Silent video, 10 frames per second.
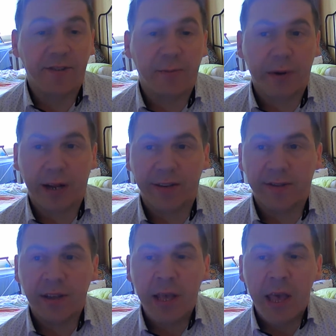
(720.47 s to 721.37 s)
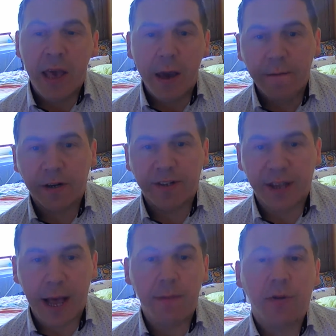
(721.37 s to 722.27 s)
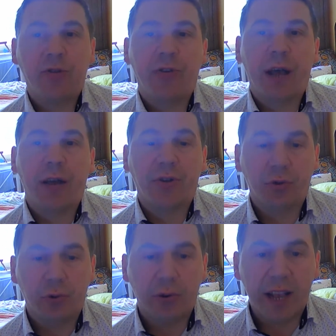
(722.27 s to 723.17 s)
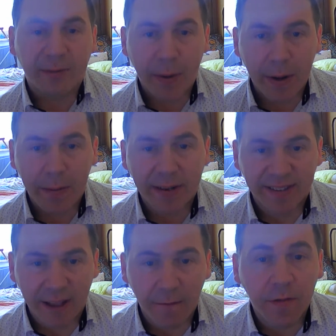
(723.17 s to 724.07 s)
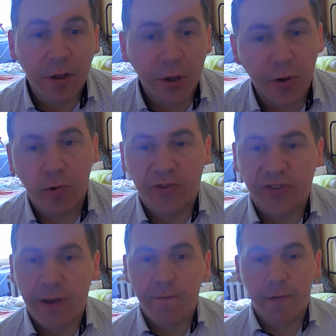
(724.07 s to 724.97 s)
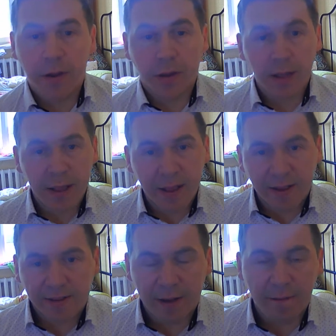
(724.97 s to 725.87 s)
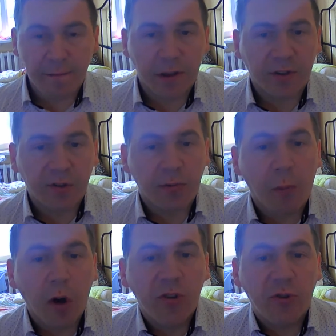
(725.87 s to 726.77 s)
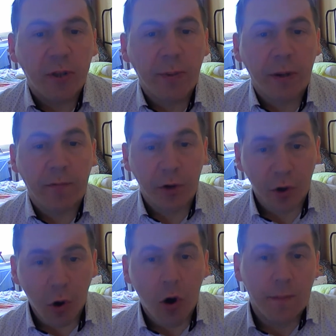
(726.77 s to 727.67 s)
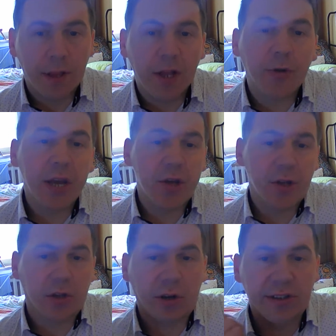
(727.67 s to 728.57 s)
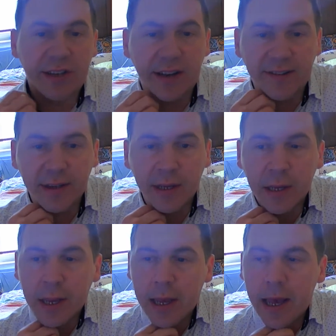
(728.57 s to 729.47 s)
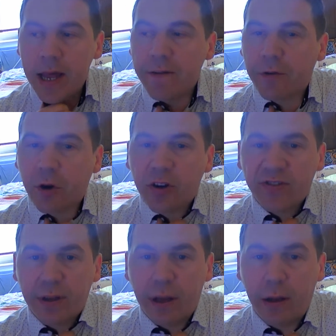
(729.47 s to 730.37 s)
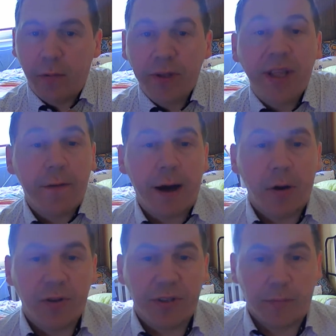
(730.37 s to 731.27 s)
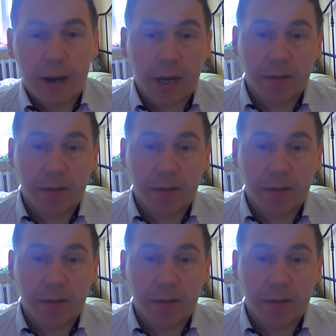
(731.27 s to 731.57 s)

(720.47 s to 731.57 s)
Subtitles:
practice. Every time you're trying to experiment something new, something more suitable for your educational context. And of course, what I found in my